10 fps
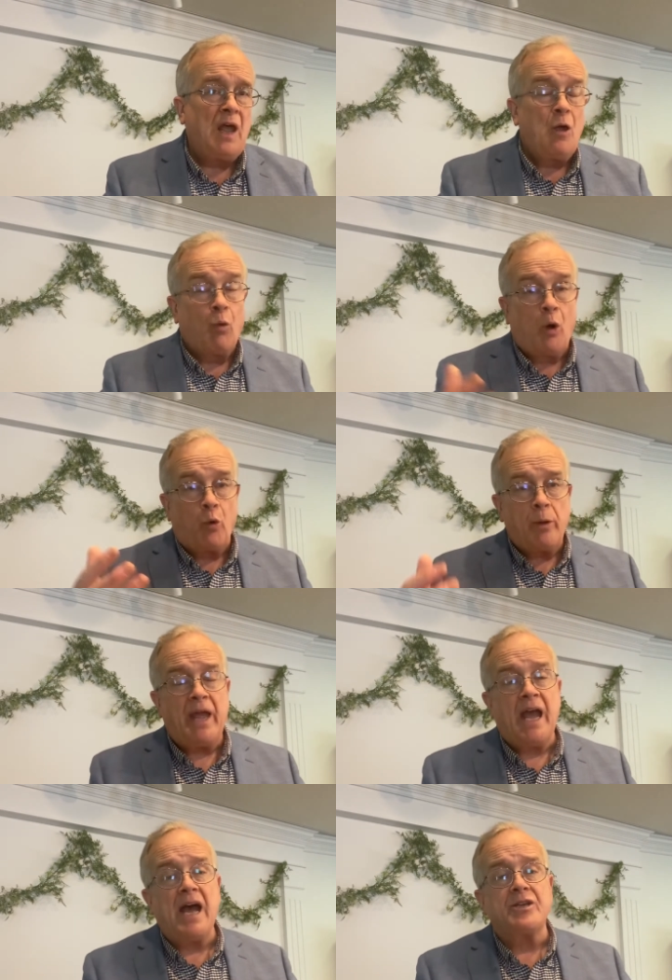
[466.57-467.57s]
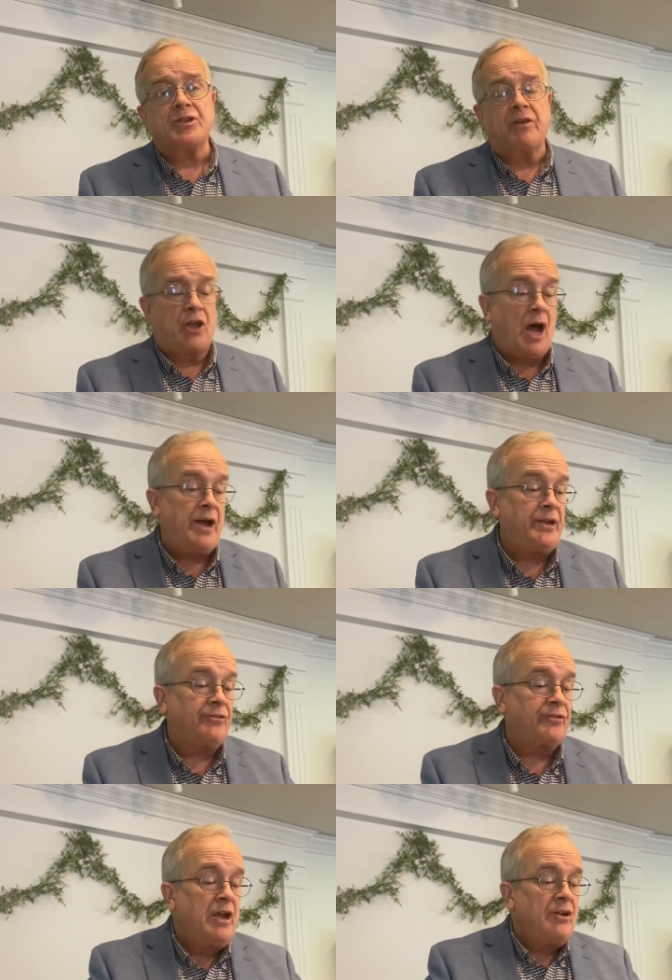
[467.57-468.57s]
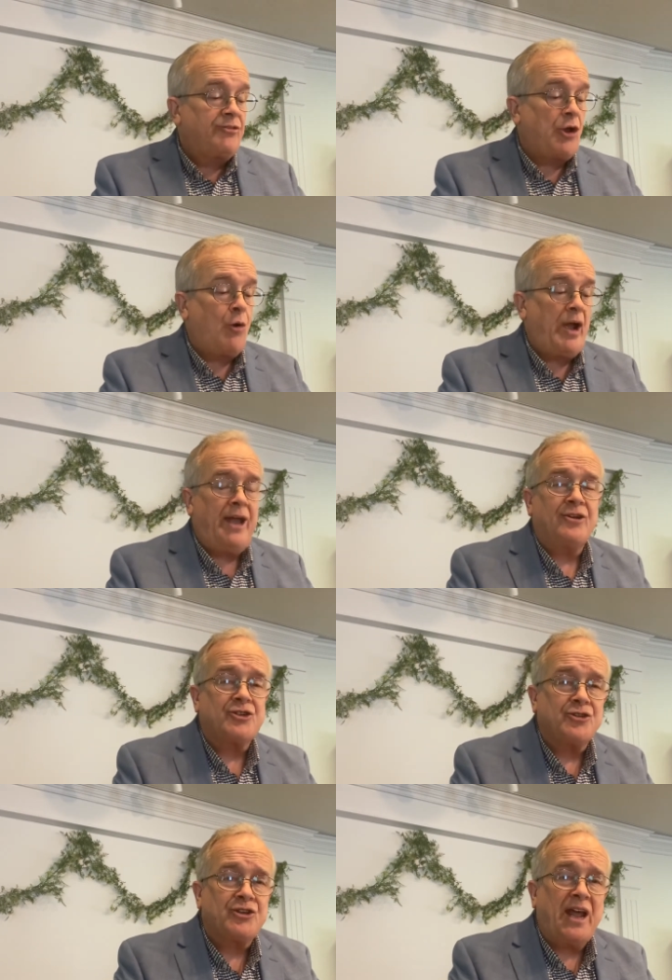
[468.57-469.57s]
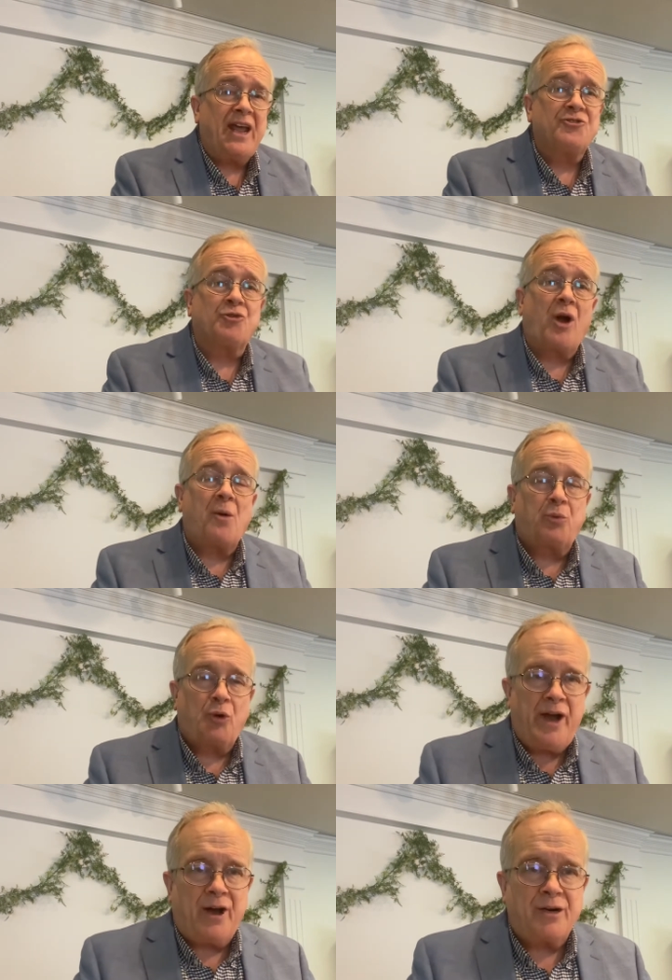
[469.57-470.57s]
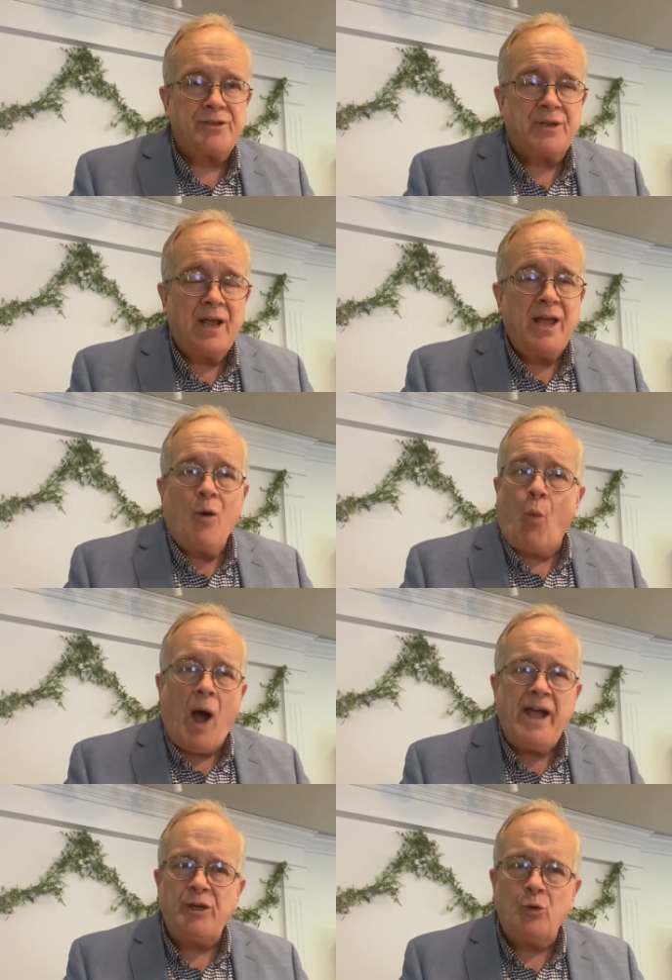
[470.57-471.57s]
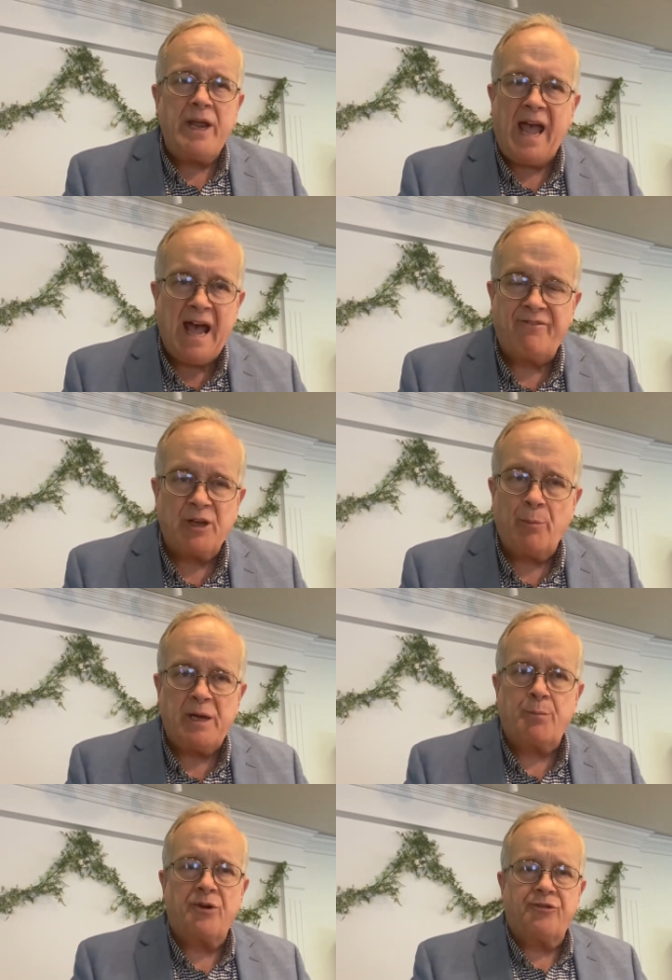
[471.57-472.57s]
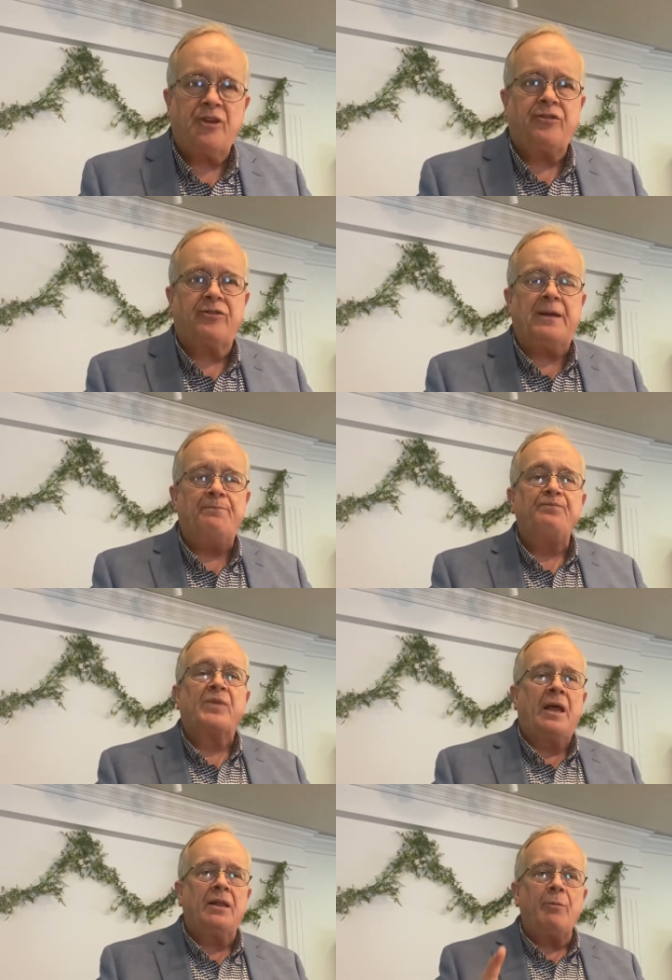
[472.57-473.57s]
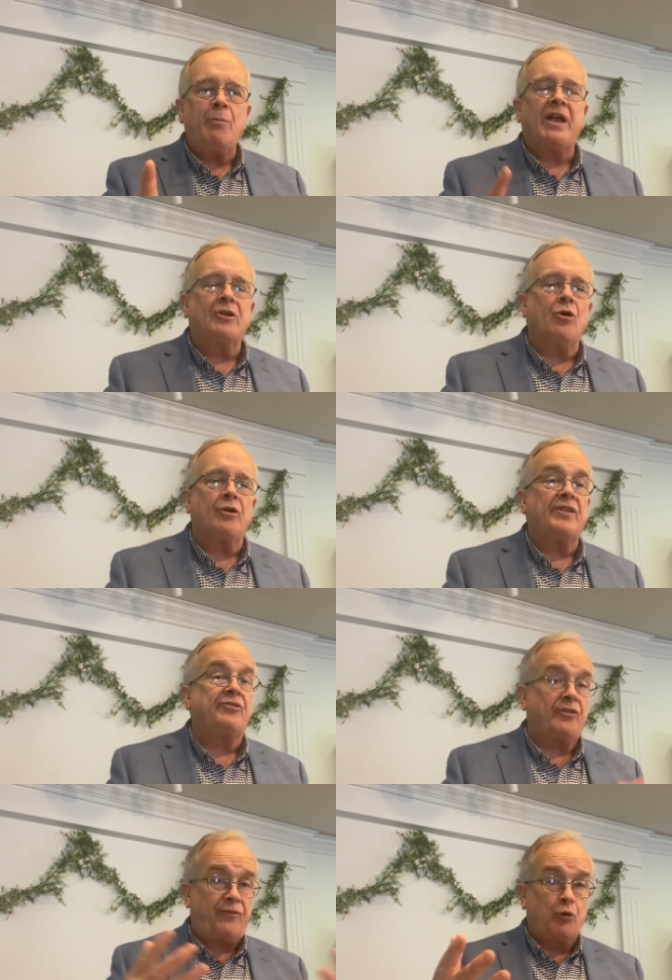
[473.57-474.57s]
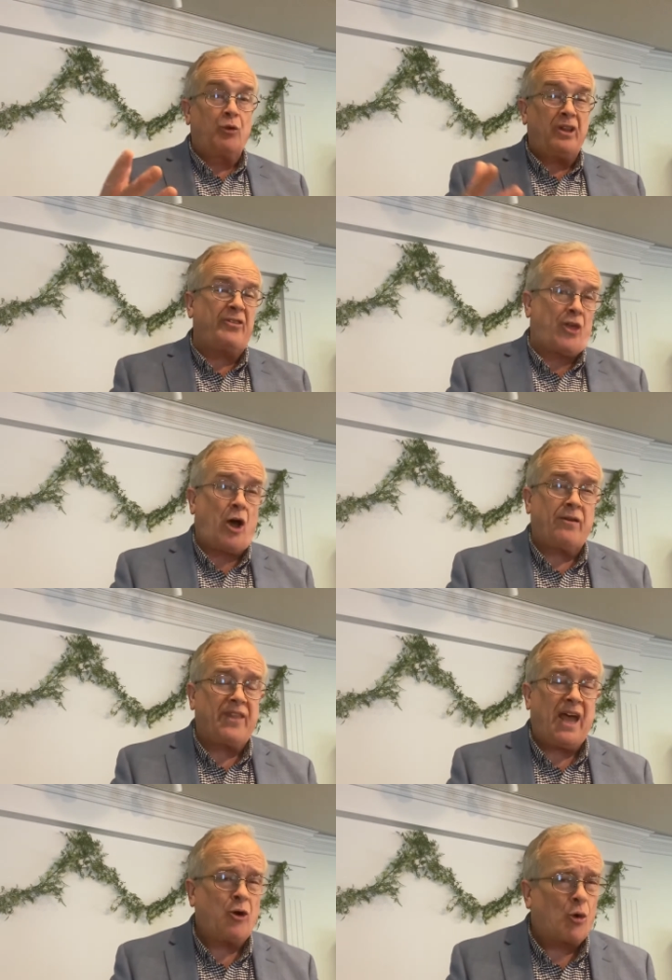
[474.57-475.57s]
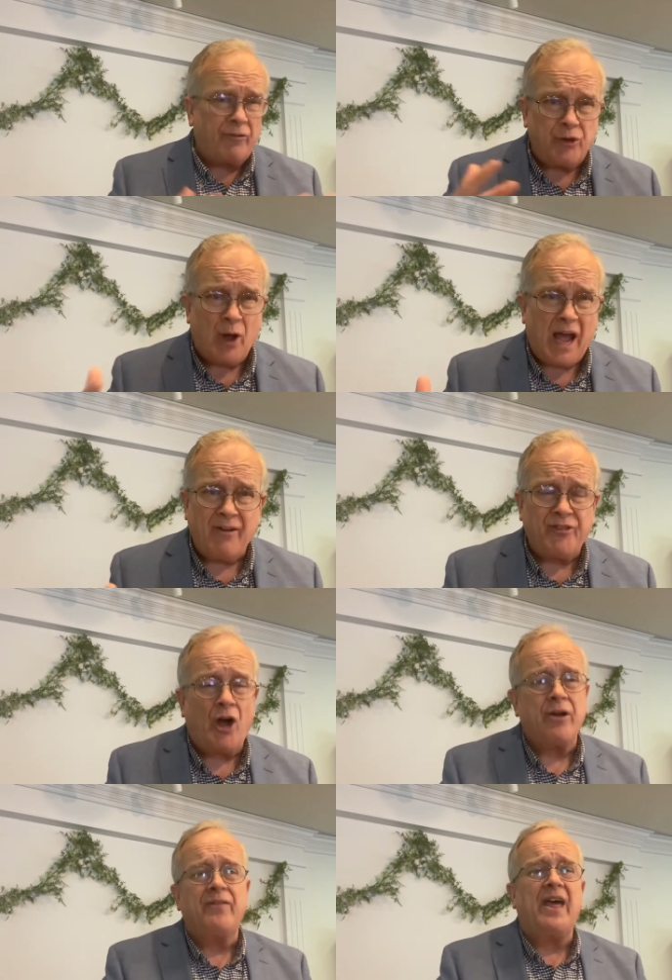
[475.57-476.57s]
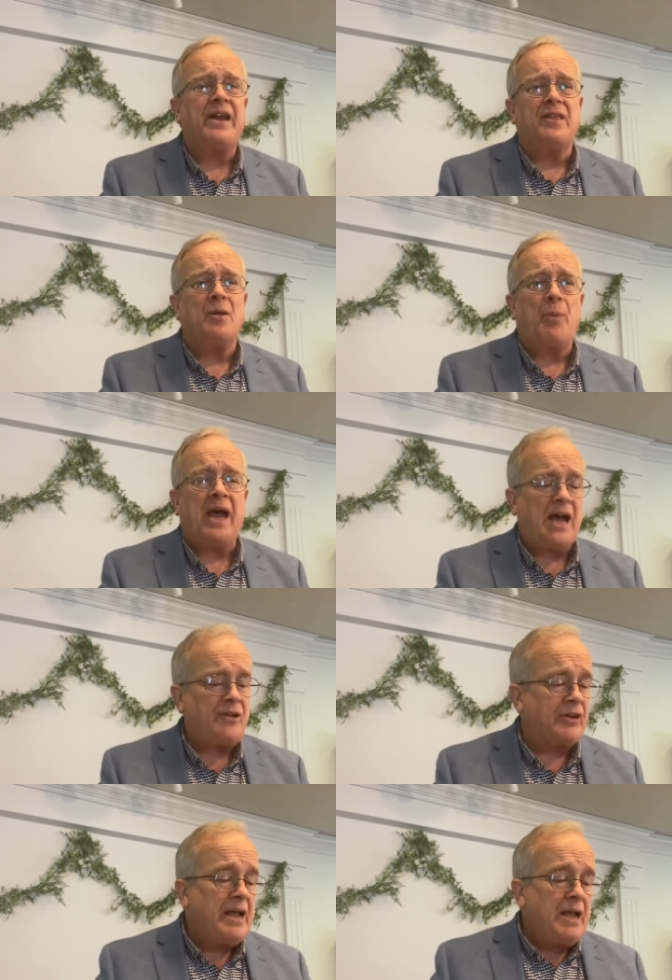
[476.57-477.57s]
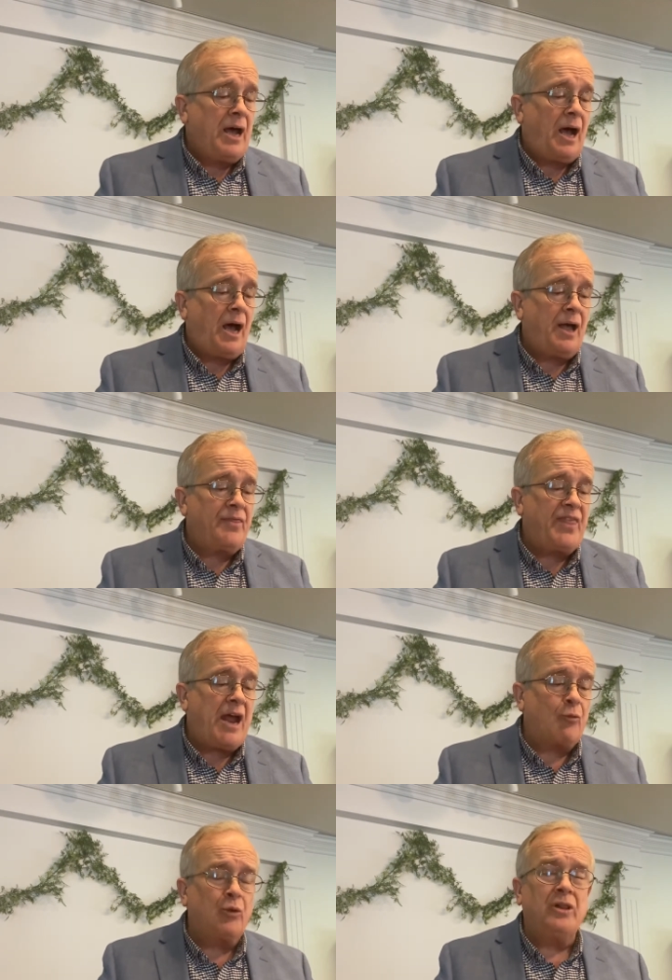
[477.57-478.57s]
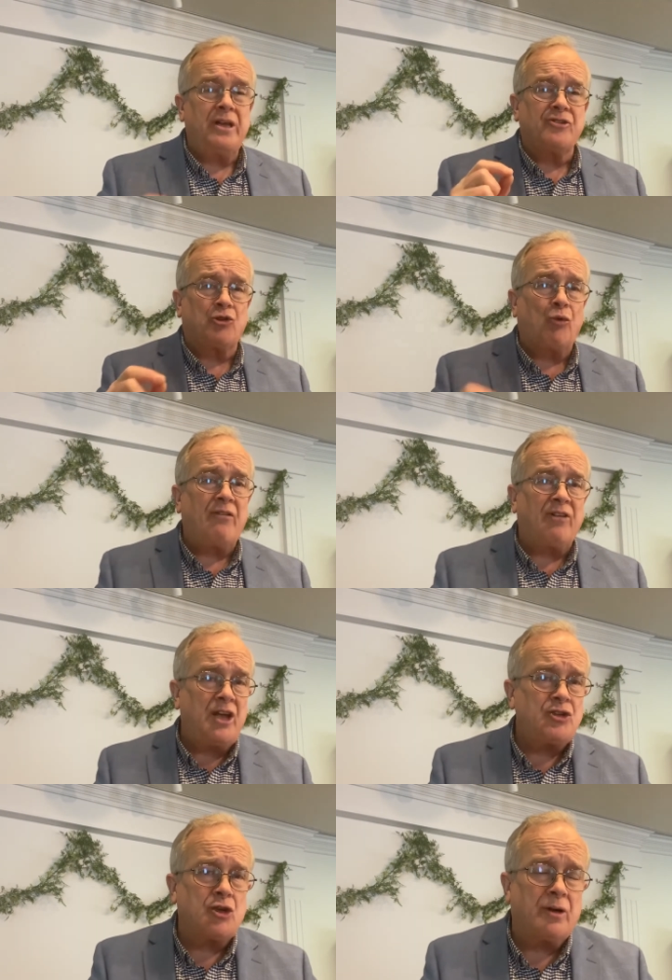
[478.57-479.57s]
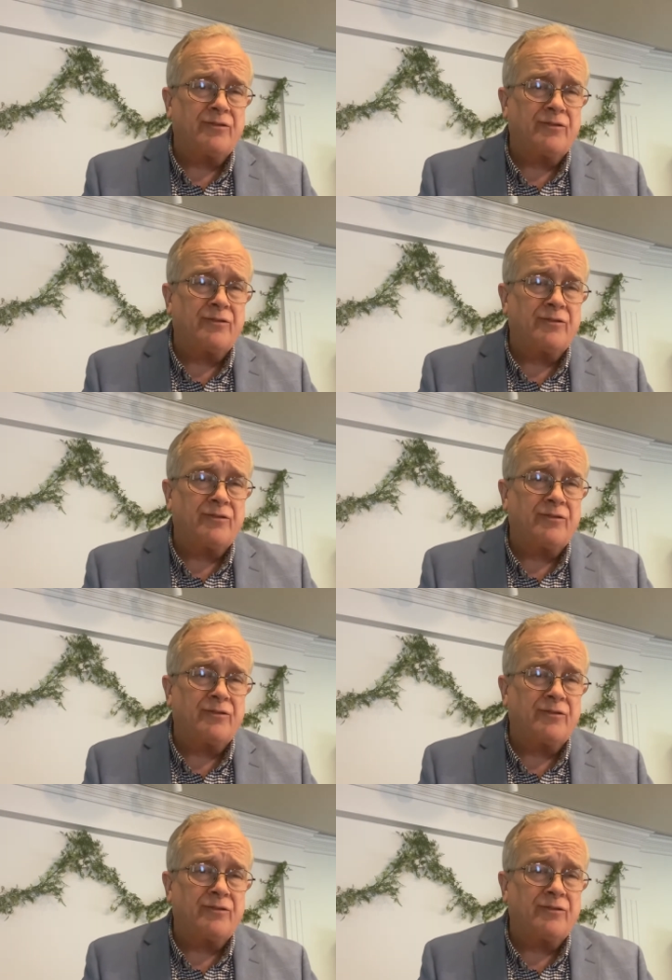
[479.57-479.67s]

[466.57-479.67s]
Well, we may ask if God is so anxious to answer our prayers, why do we have to be persistent? And let me make note of this. If you really thought of that, or if you have thought of that in the past, uh, that really is a revelation of